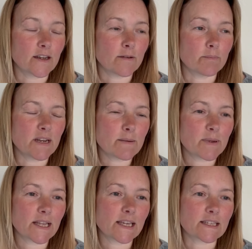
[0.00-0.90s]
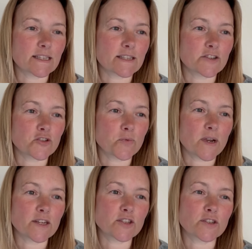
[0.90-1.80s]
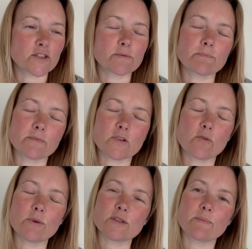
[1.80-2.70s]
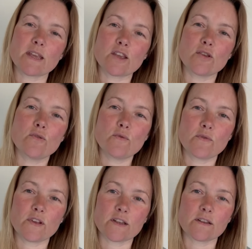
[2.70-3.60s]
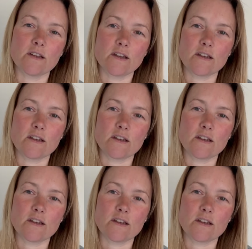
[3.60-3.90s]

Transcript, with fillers: manipulate the situation to almost make you feel